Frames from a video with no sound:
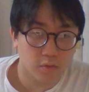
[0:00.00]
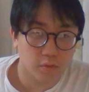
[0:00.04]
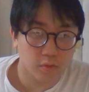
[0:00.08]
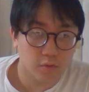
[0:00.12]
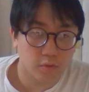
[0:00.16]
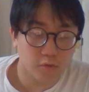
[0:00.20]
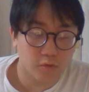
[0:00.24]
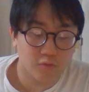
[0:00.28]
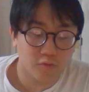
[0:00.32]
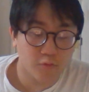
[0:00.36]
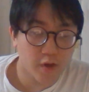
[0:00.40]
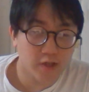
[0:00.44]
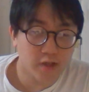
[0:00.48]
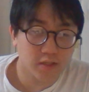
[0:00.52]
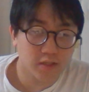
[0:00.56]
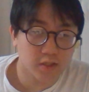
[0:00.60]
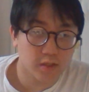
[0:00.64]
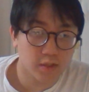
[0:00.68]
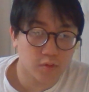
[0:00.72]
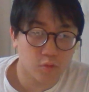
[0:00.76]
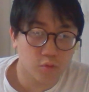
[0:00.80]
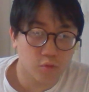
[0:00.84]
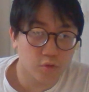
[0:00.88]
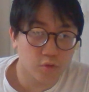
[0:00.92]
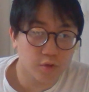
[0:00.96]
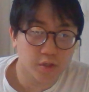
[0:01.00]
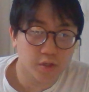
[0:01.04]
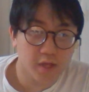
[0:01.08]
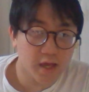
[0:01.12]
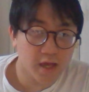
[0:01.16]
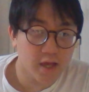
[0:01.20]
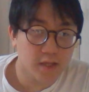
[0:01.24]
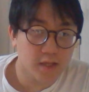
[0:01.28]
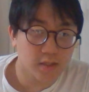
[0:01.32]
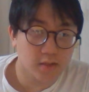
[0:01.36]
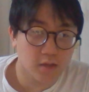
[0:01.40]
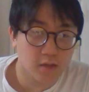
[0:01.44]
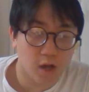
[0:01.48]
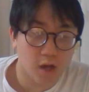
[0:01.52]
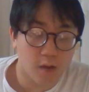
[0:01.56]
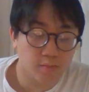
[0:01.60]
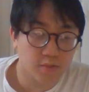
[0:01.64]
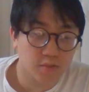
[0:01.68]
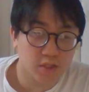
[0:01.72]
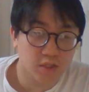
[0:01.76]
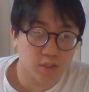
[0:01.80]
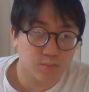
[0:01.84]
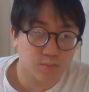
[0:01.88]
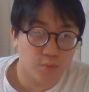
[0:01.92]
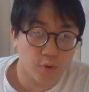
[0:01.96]
You've wasted all the years up
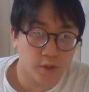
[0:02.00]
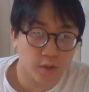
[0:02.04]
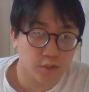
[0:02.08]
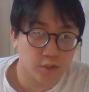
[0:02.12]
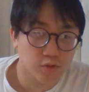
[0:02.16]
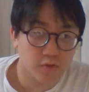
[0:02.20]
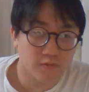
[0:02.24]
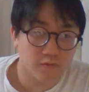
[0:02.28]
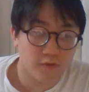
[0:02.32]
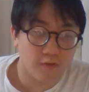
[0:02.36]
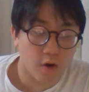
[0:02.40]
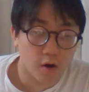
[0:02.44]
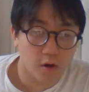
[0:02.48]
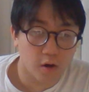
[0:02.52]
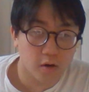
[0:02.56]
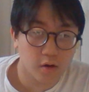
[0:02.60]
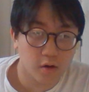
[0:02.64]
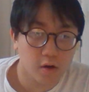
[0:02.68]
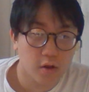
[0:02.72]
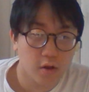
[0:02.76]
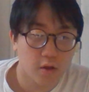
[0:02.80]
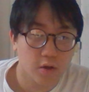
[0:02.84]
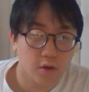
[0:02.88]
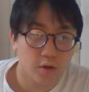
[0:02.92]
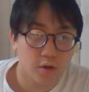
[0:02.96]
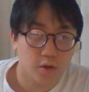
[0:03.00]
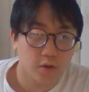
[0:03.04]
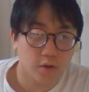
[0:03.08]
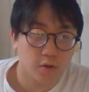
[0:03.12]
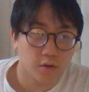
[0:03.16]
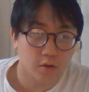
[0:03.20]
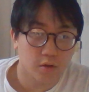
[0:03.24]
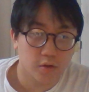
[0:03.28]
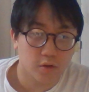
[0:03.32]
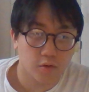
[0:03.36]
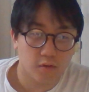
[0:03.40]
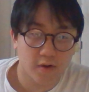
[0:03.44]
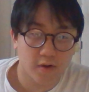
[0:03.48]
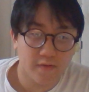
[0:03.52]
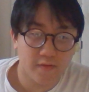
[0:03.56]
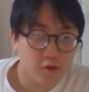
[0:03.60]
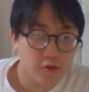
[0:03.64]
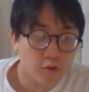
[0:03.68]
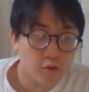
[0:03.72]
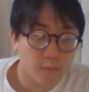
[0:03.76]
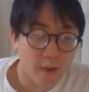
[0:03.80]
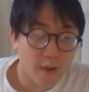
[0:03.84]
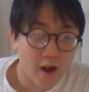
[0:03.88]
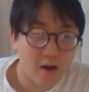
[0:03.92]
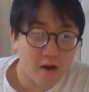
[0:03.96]
to this point so far. You're living in
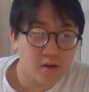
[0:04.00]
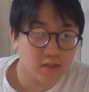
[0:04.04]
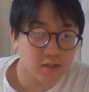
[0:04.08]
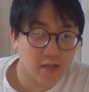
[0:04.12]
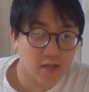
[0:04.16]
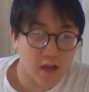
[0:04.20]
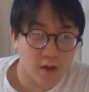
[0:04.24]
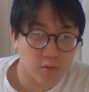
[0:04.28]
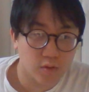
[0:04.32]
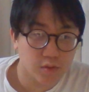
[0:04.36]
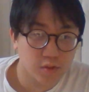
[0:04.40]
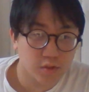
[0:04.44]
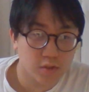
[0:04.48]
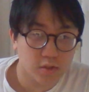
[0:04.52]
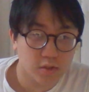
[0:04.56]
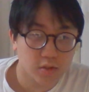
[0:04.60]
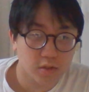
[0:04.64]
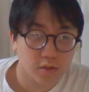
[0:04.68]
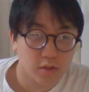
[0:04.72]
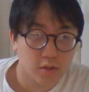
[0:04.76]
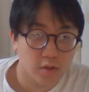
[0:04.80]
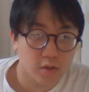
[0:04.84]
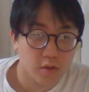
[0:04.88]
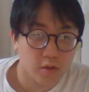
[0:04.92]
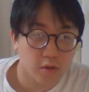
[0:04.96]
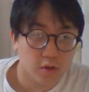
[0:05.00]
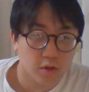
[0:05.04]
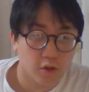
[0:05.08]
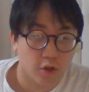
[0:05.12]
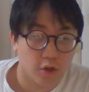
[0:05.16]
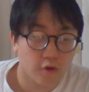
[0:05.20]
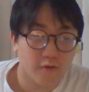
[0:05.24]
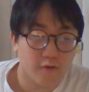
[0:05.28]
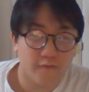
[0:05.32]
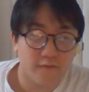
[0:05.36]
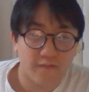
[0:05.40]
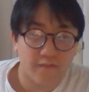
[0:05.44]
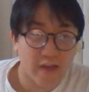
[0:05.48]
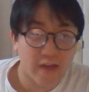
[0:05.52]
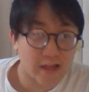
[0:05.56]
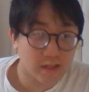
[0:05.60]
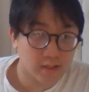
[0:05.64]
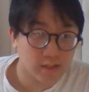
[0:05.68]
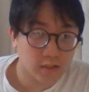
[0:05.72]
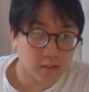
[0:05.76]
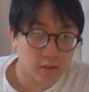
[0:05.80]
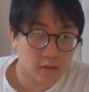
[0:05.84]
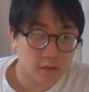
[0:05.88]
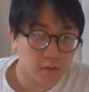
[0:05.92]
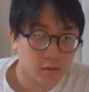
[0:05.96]
your parents' house. You're not
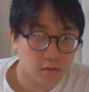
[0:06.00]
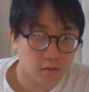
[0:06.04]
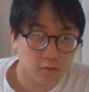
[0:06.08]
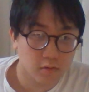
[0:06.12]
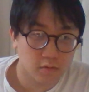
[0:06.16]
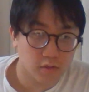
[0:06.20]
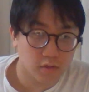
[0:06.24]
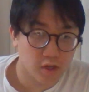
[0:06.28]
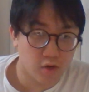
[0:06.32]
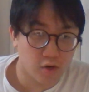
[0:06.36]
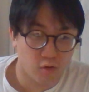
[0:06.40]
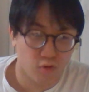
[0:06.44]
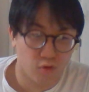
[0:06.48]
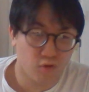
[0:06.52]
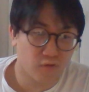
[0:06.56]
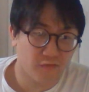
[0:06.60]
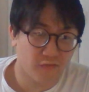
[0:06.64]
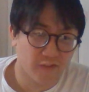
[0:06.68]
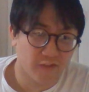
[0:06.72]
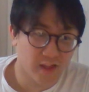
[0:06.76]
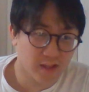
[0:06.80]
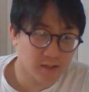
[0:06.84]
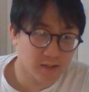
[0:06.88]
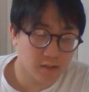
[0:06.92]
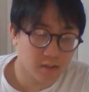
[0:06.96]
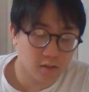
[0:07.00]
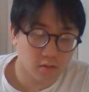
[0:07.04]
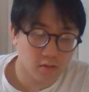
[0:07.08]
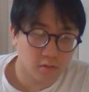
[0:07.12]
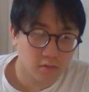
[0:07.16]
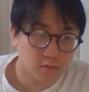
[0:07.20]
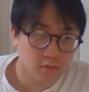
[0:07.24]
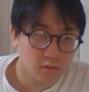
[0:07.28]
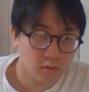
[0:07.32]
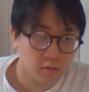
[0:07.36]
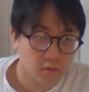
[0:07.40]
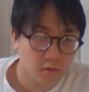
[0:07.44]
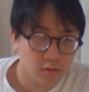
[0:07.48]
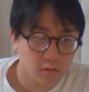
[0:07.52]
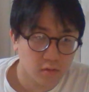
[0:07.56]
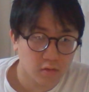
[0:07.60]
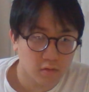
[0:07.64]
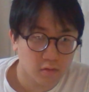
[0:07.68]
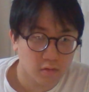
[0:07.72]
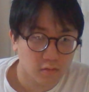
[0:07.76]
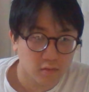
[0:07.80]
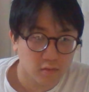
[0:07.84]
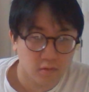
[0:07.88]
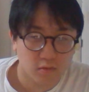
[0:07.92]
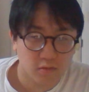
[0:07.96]
fit. You don't look fit.
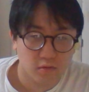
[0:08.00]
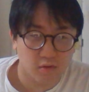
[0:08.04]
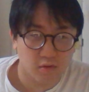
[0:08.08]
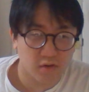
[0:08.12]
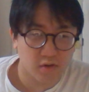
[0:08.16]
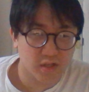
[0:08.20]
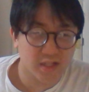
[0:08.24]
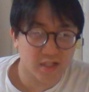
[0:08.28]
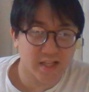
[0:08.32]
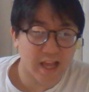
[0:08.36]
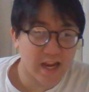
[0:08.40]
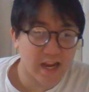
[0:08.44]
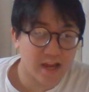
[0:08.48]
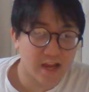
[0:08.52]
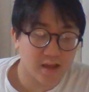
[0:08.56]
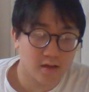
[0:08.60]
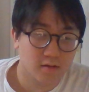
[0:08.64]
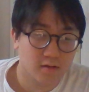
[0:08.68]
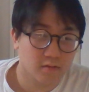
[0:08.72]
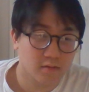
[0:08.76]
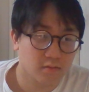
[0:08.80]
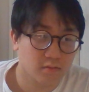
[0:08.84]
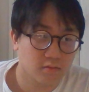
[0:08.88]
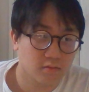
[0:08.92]
You look skinny.